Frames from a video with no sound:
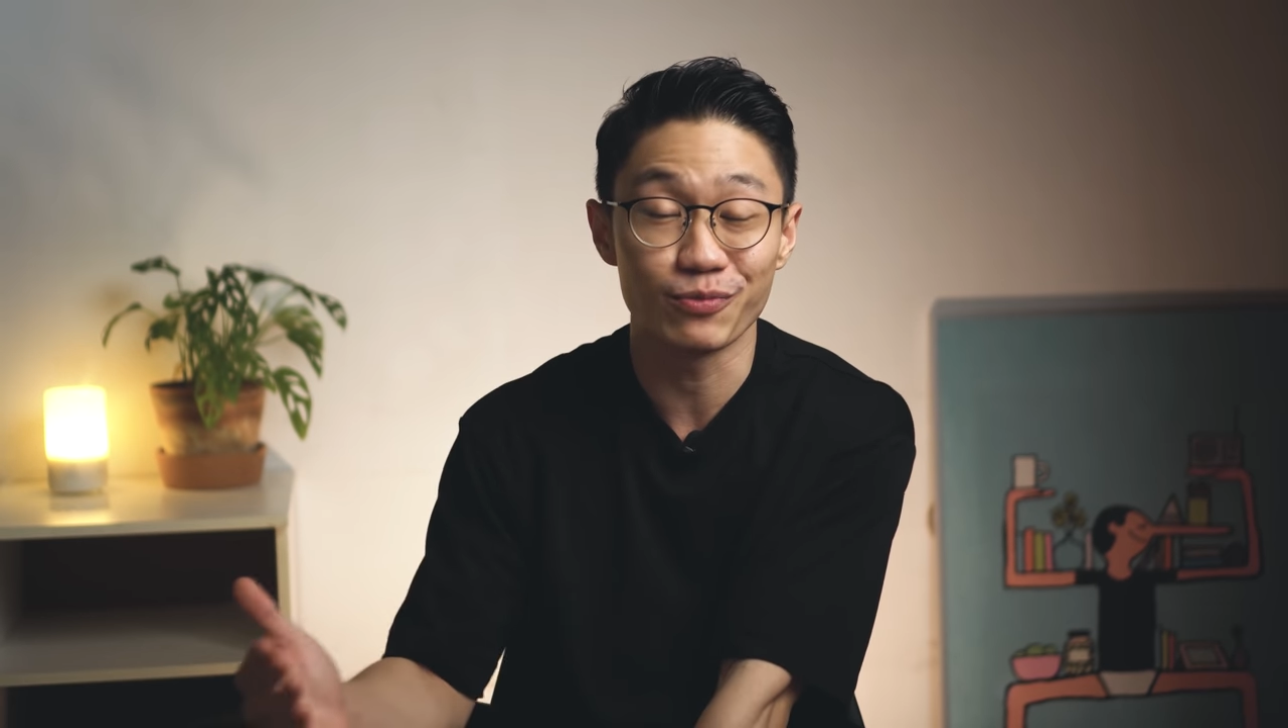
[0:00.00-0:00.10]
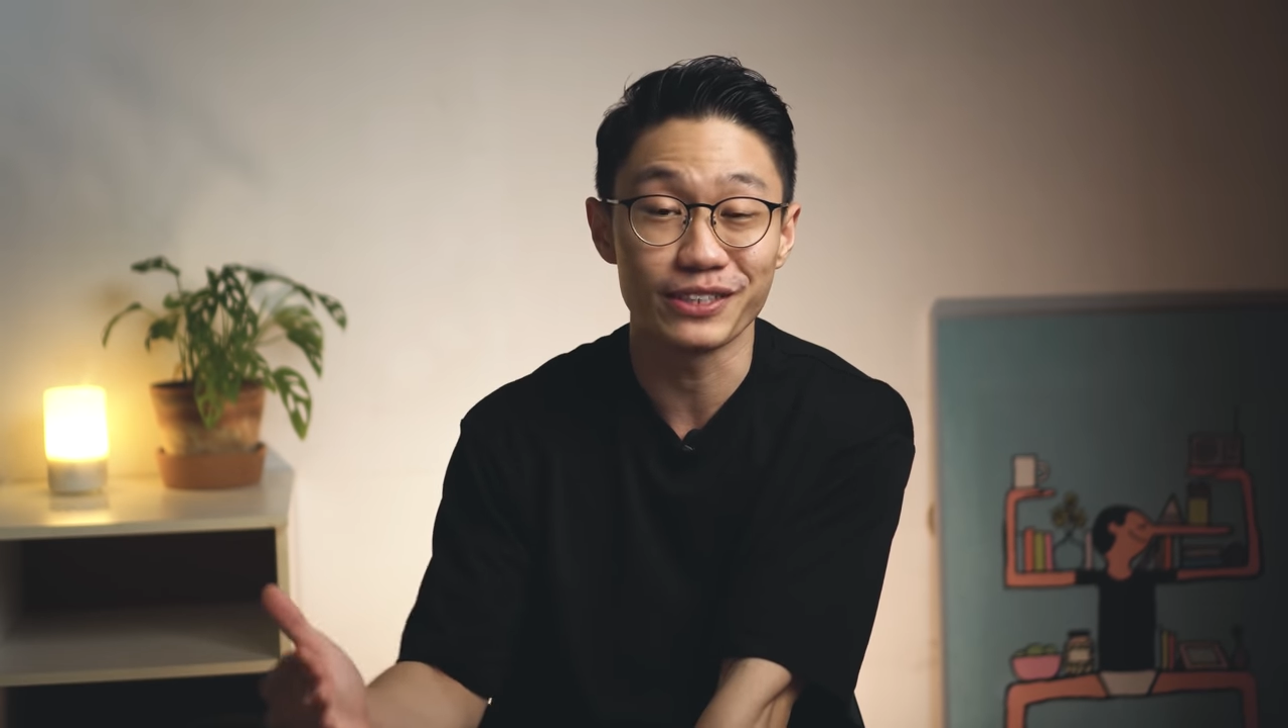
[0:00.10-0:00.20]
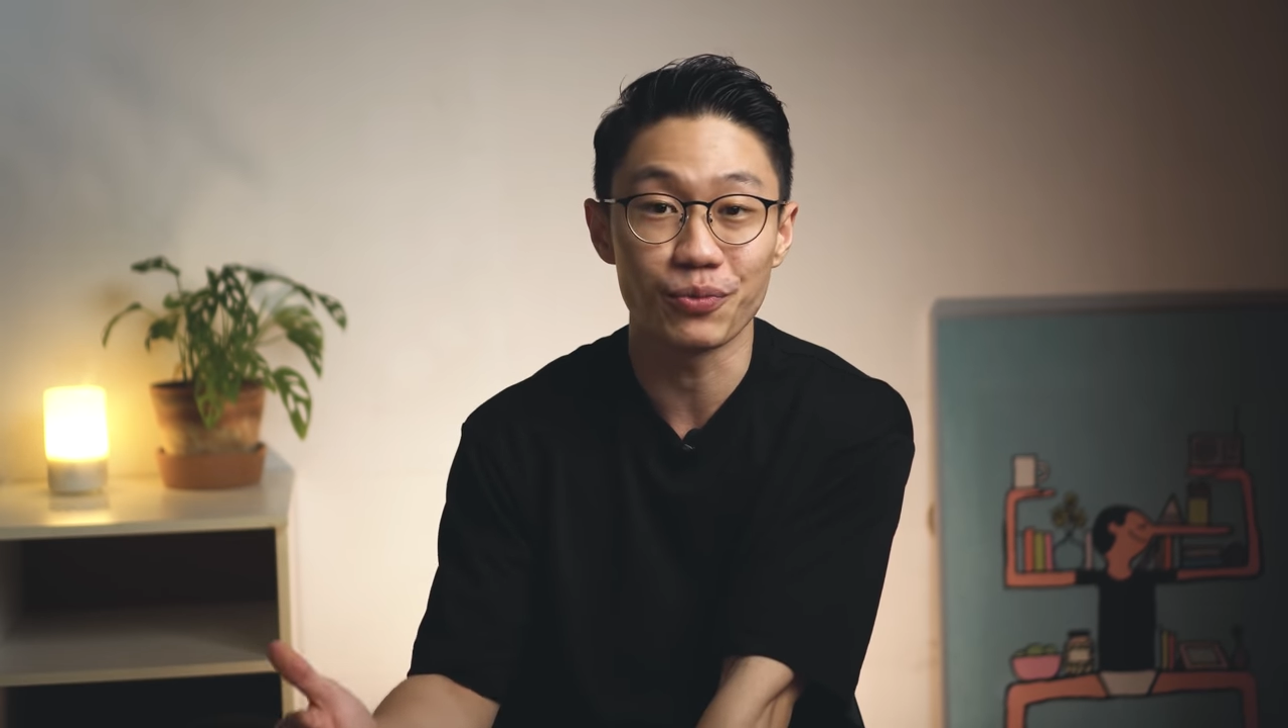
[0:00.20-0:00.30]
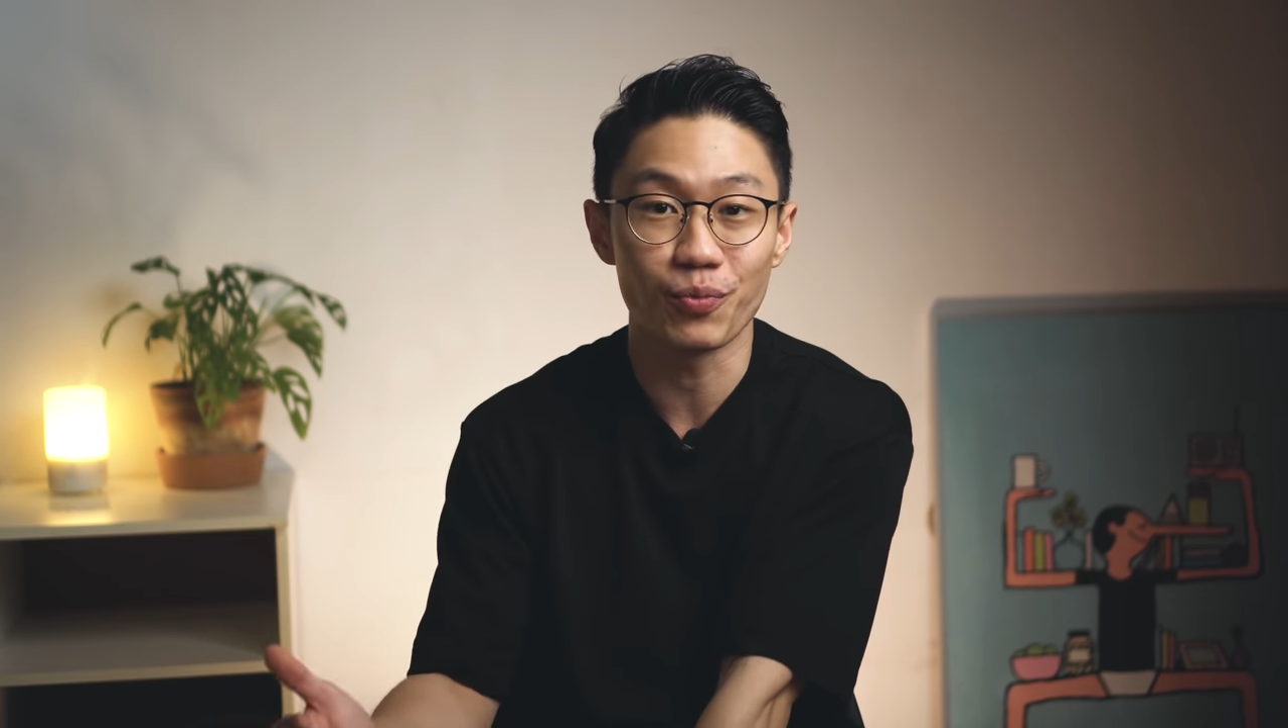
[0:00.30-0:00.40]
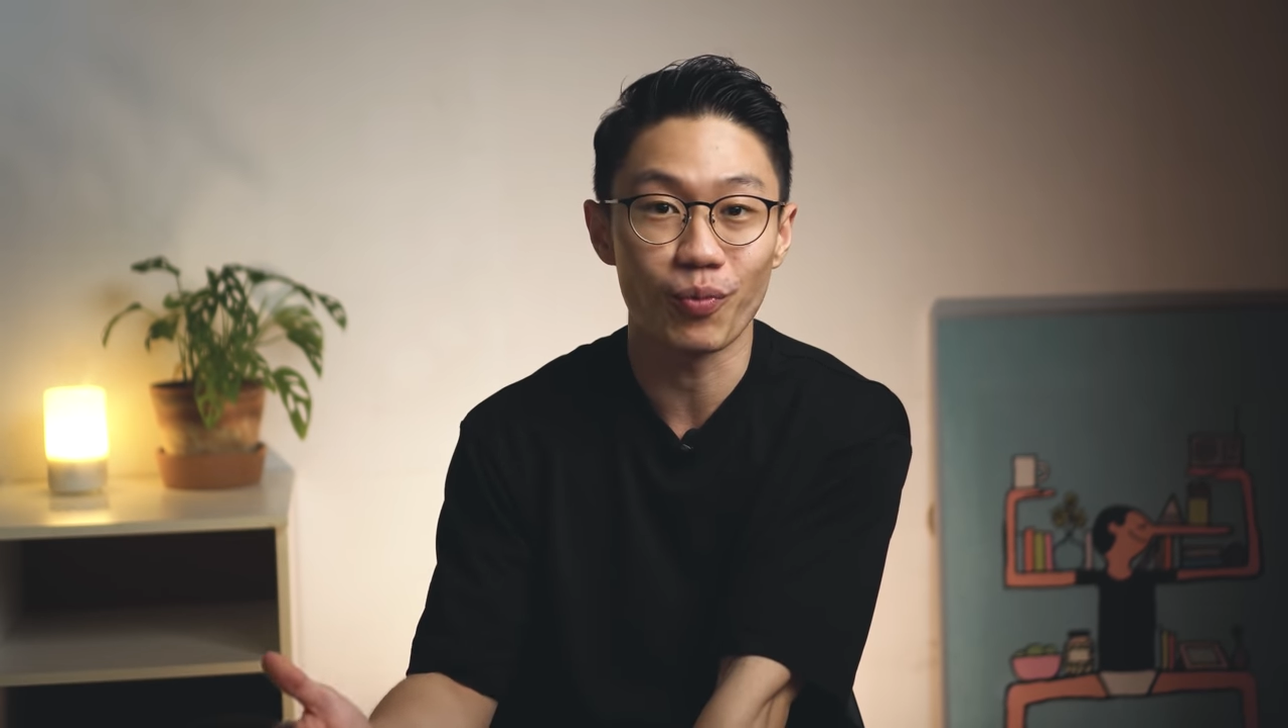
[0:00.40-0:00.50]

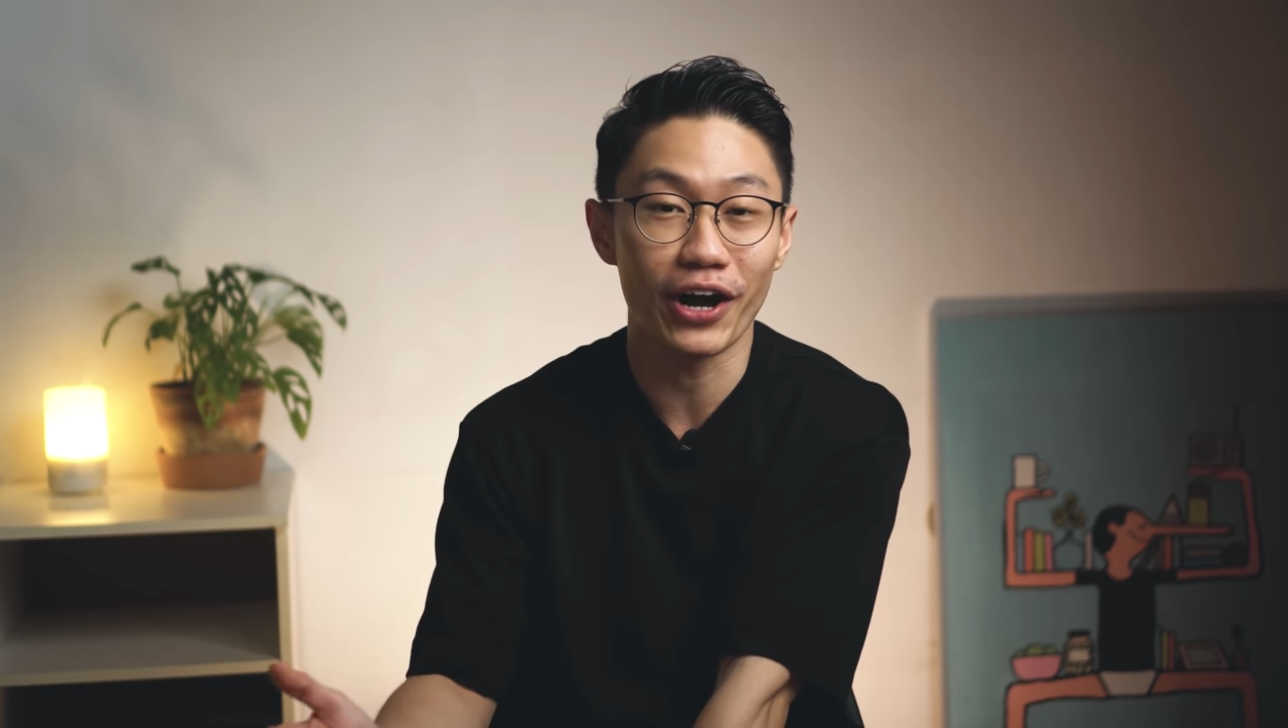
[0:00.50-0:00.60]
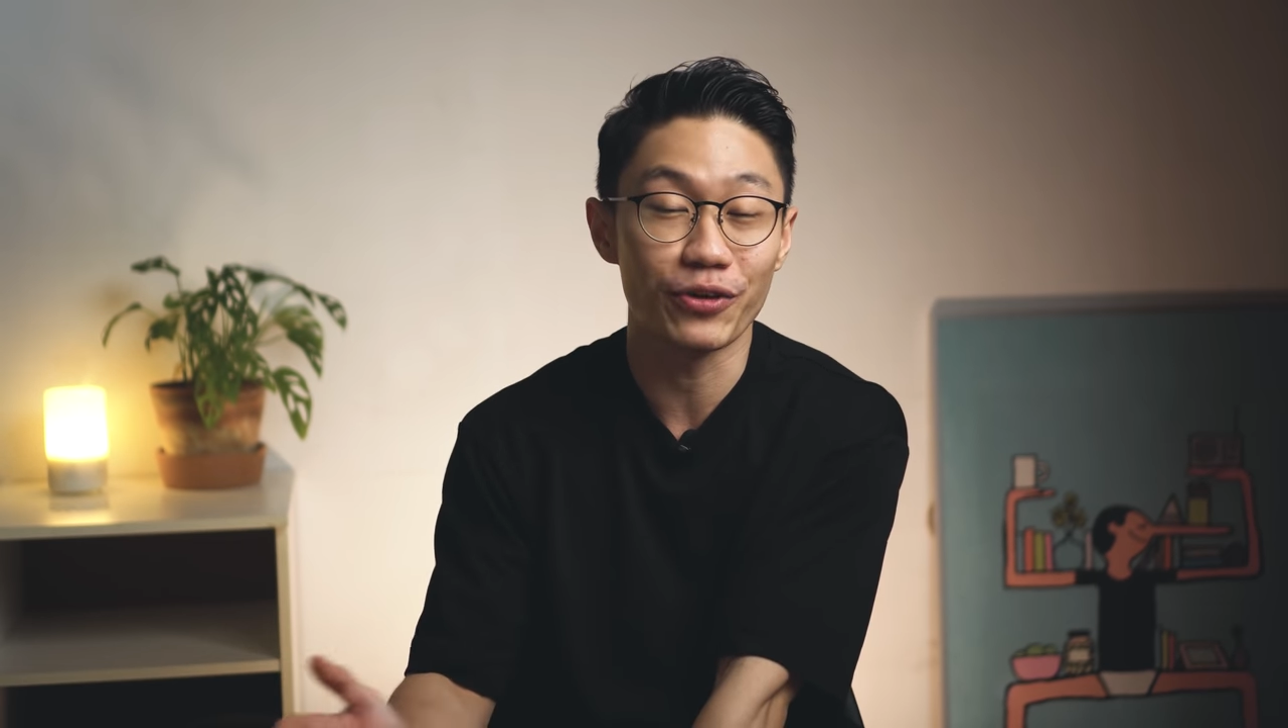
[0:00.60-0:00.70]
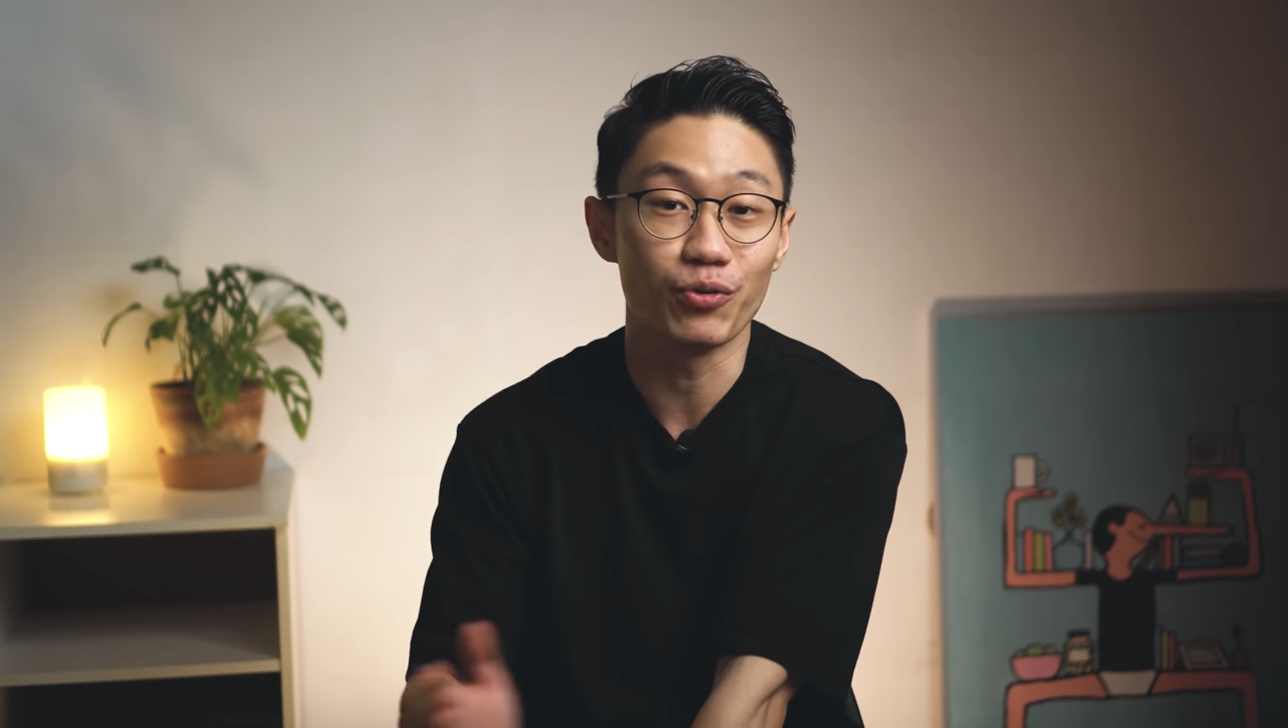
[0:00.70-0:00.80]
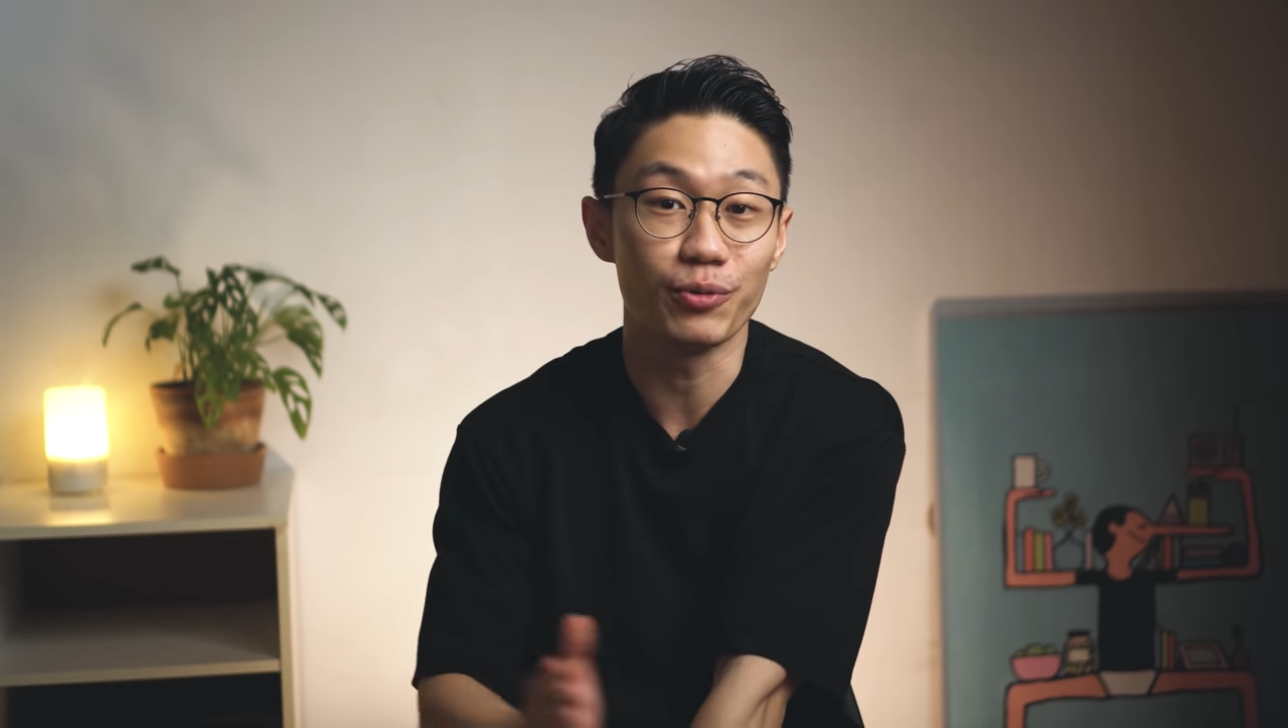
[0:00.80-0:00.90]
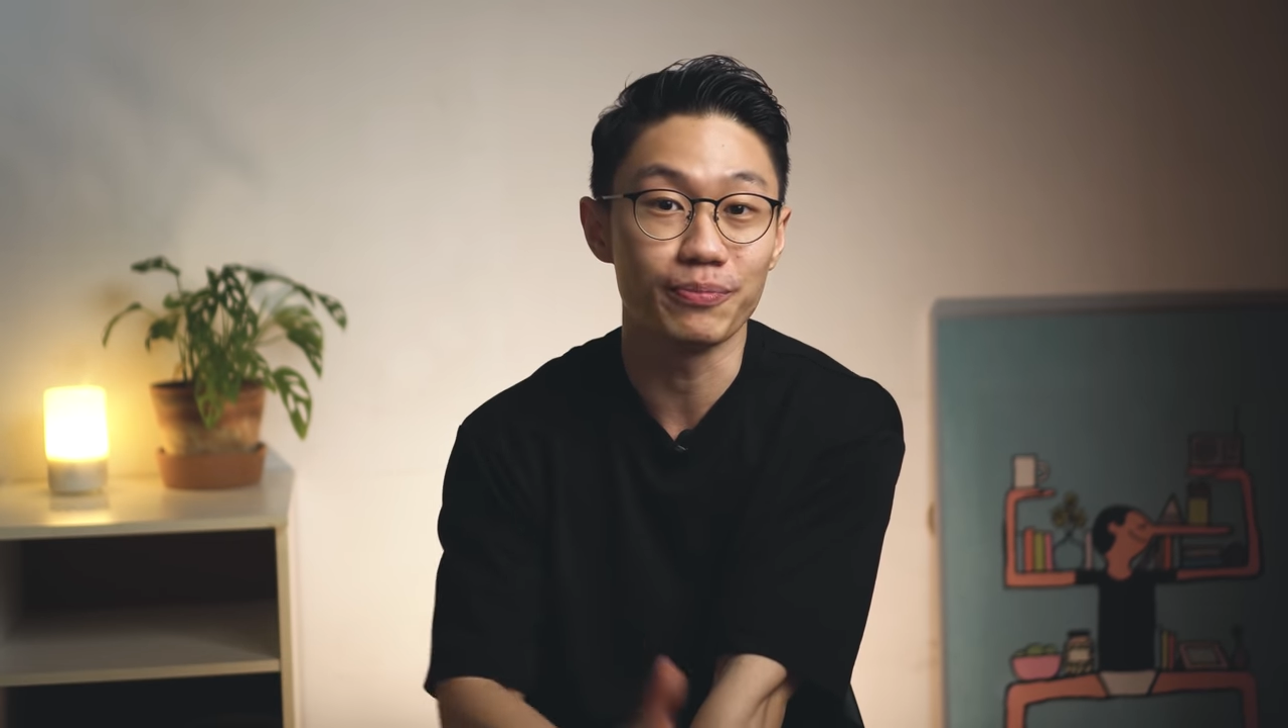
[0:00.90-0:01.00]
reason why
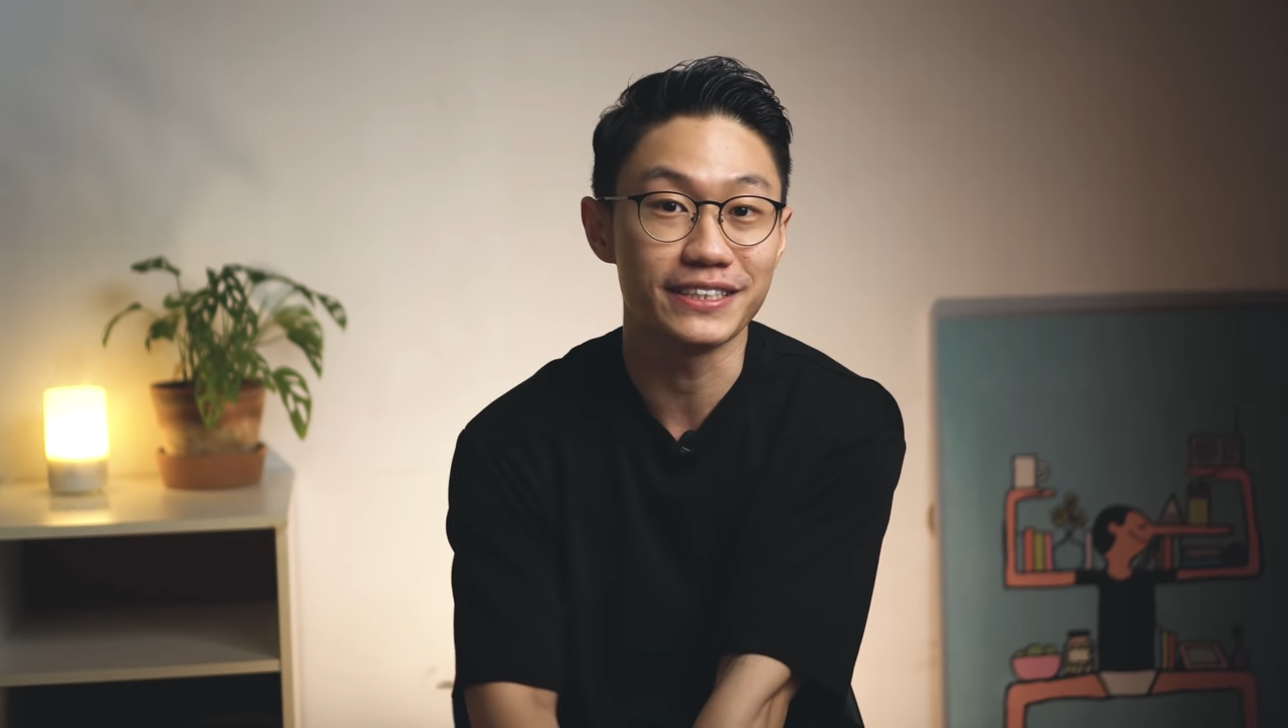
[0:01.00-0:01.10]
you won't